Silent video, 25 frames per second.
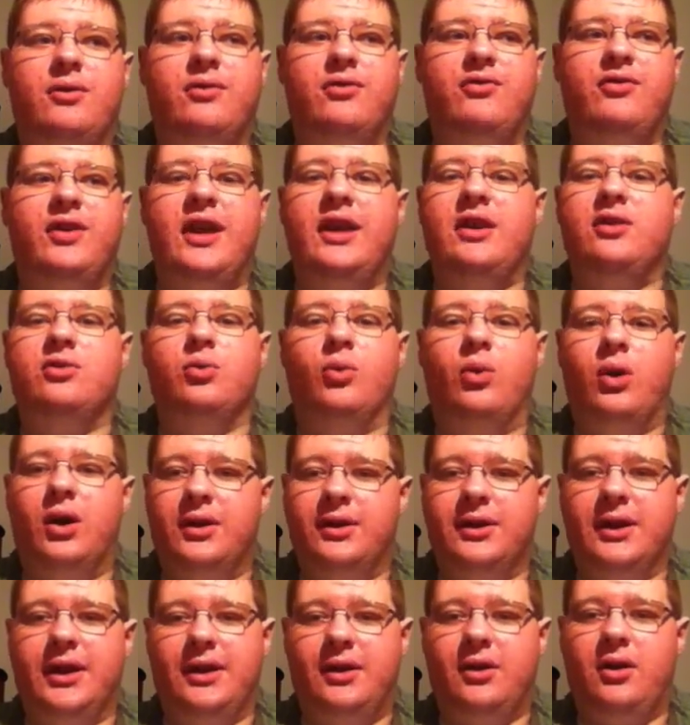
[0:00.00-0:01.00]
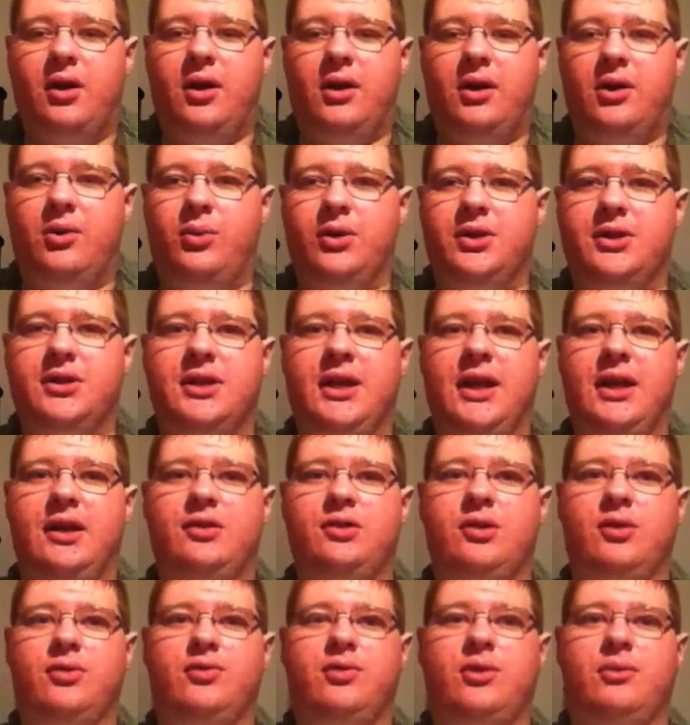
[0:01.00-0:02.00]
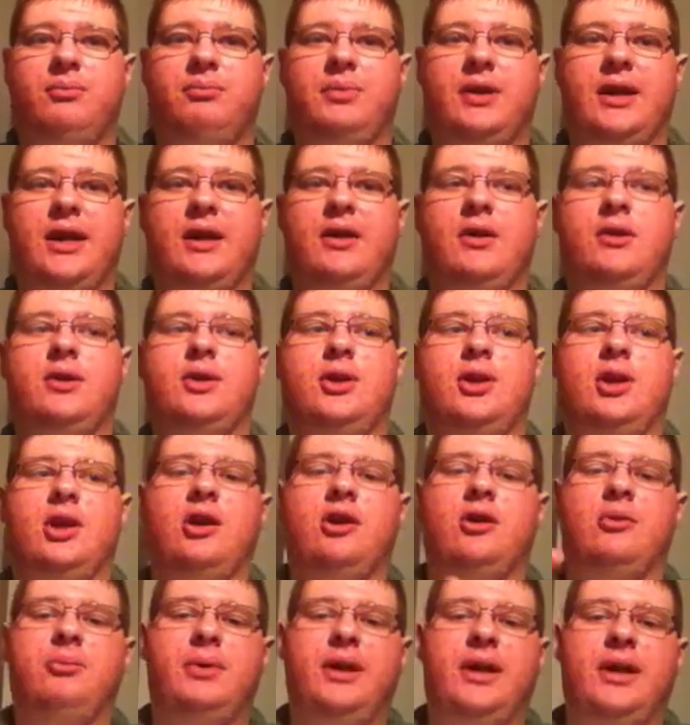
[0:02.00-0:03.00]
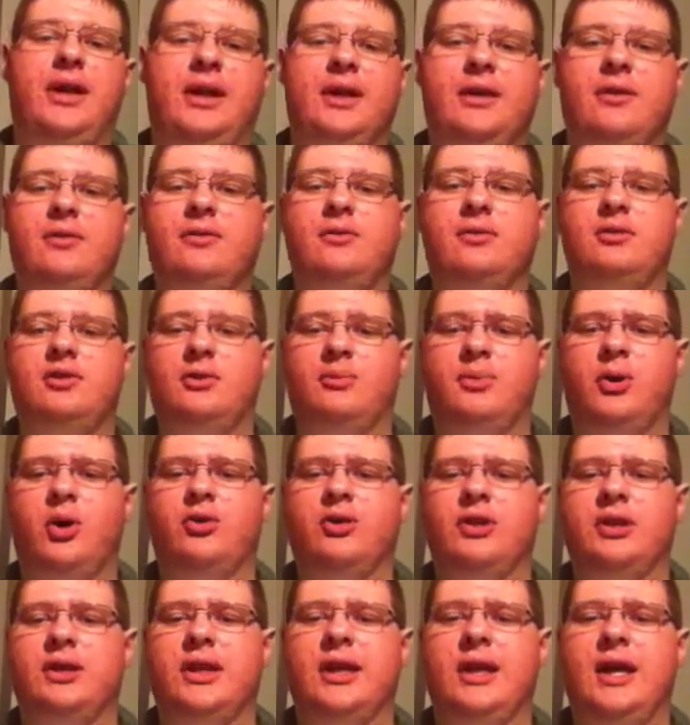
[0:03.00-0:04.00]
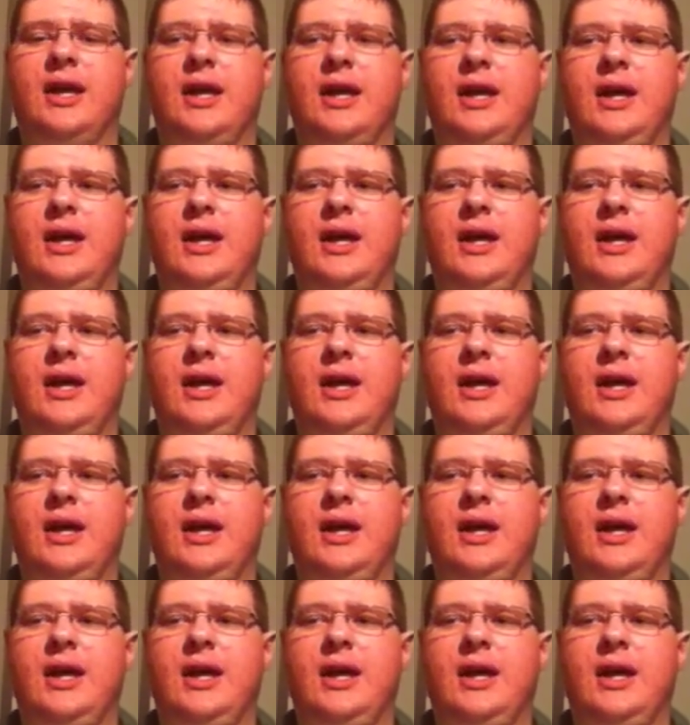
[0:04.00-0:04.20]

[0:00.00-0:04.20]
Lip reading: phase one they call it, which takes you from beginner to intermediate supposedly,